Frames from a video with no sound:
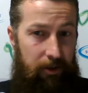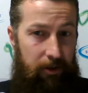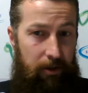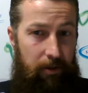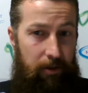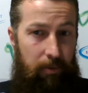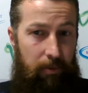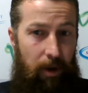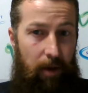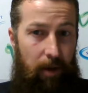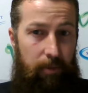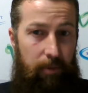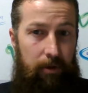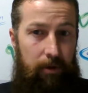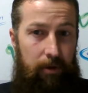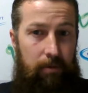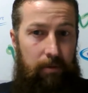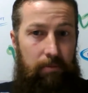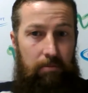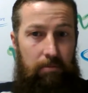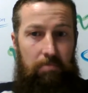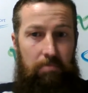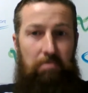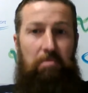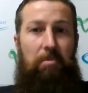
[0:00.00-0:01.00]
at the moment?
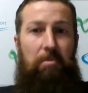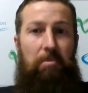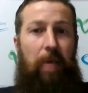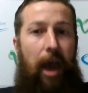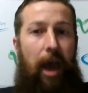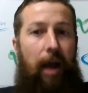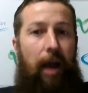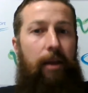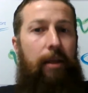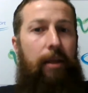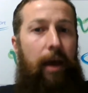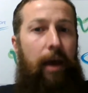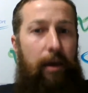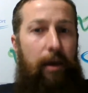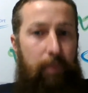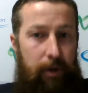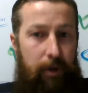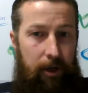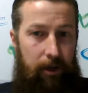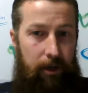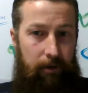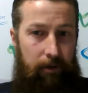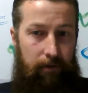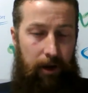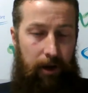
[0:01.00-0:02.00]
How do they
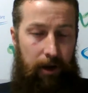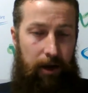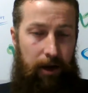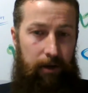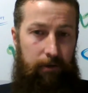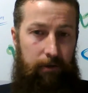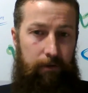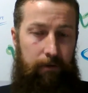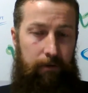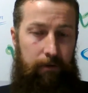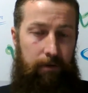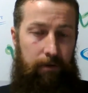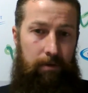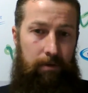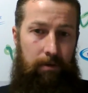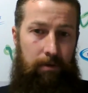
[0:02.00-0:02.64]
be innovative?